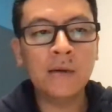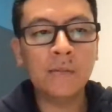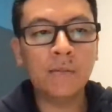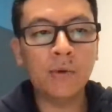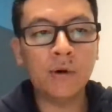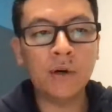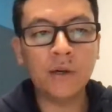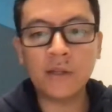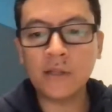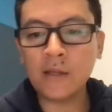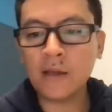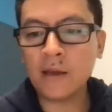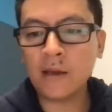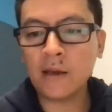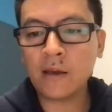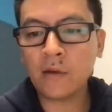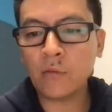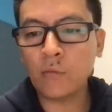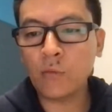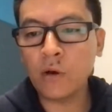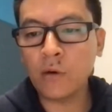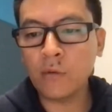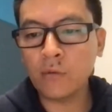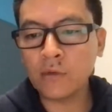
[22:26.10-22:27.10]
But they
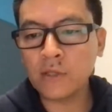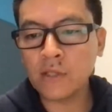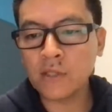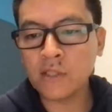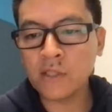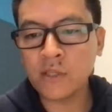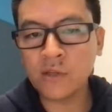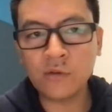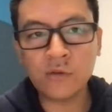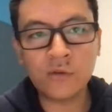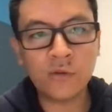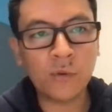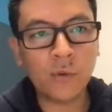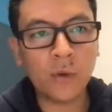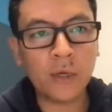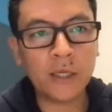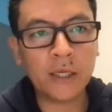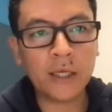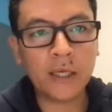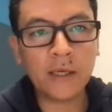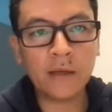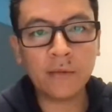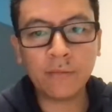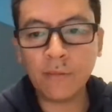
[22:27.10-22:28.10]
went with the
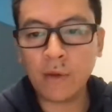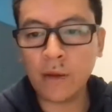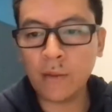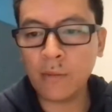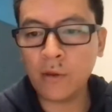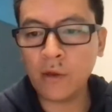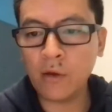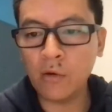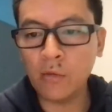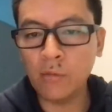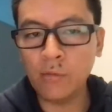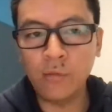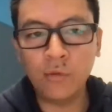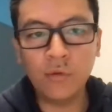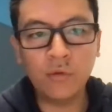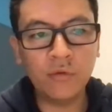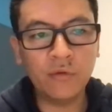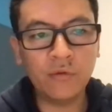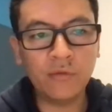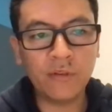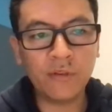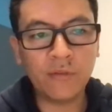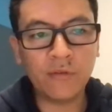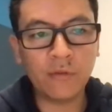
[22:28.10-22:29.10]
220. Maybe it'll
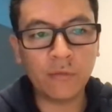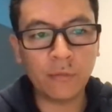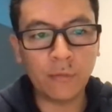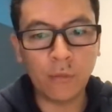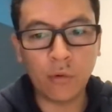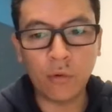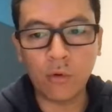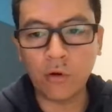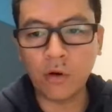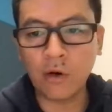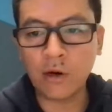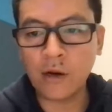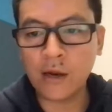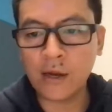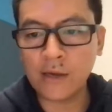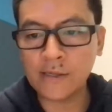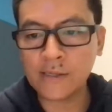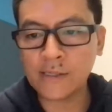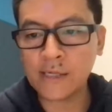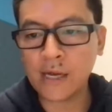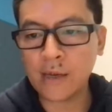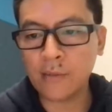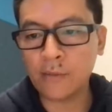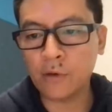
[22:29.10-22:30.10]
move even more as
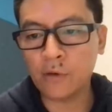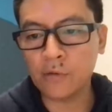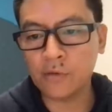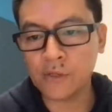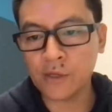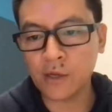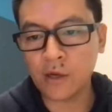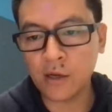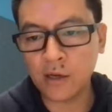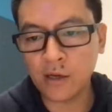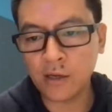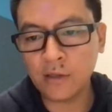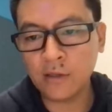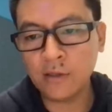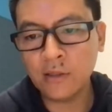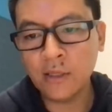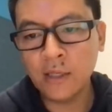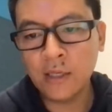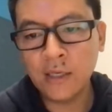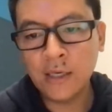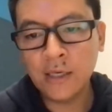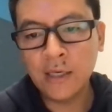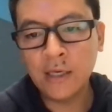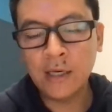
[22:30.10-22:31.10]
time goes on.
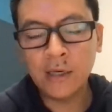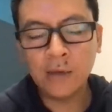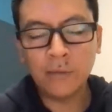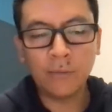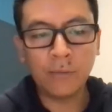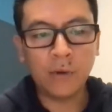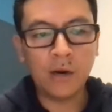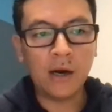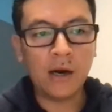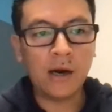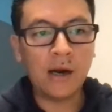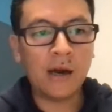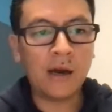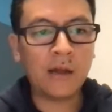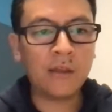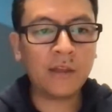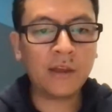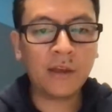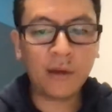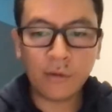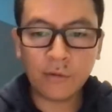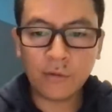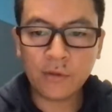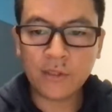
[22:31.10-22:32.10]
But I
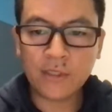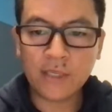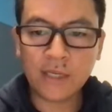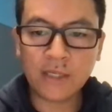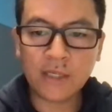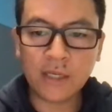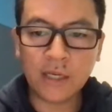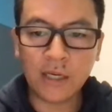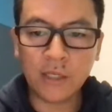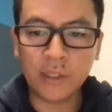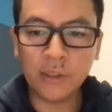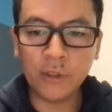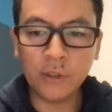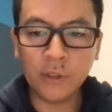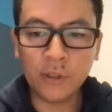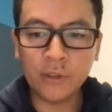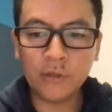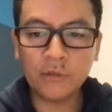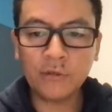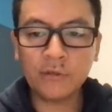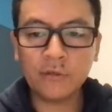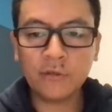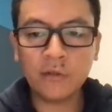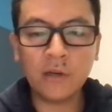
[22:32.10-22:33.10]
think I would take the
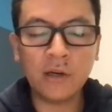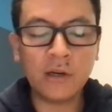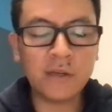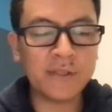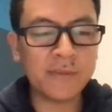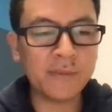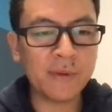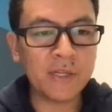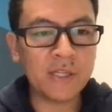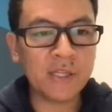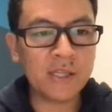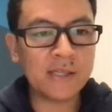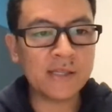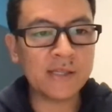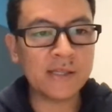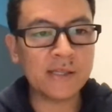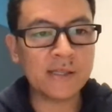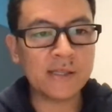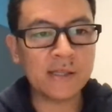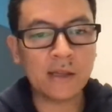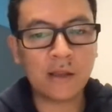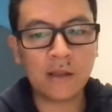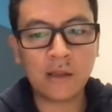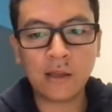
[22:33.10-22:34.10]
under, especially
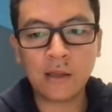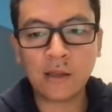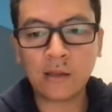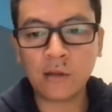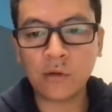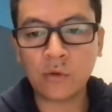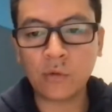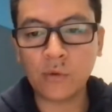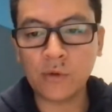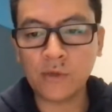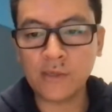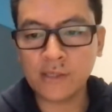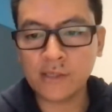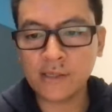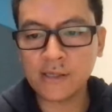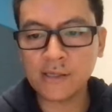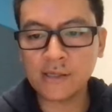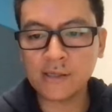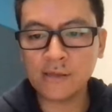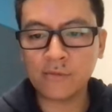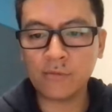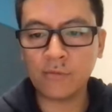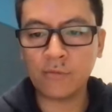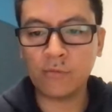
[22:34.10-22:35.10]
since I think the
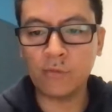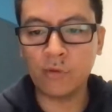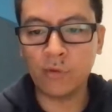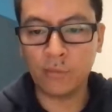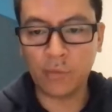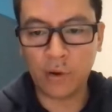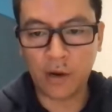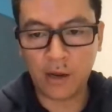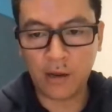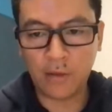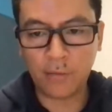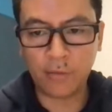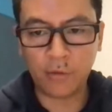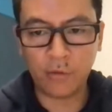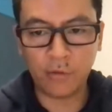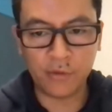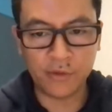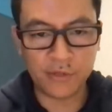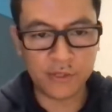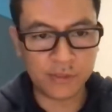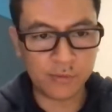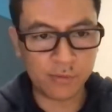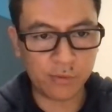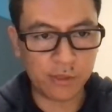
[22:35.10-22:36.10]
Grizzlies will probably pull
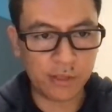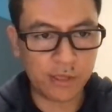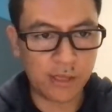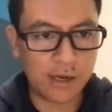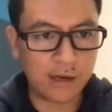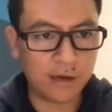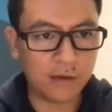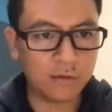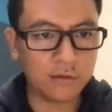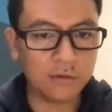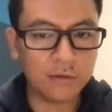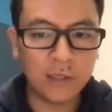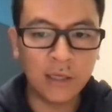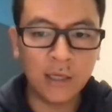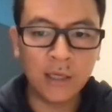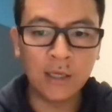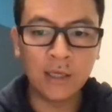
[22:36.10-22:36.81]
this one out.